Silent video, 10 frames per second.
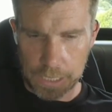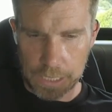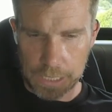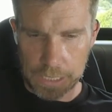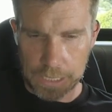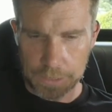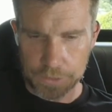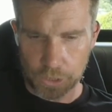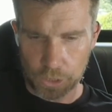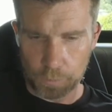Uh,
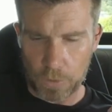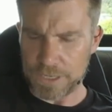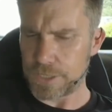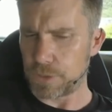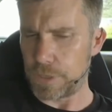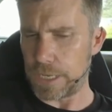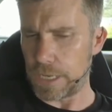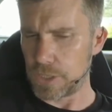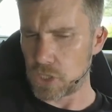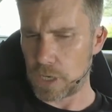so minus twenty
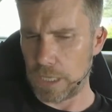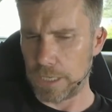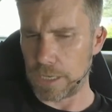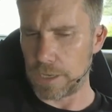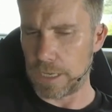is trailing.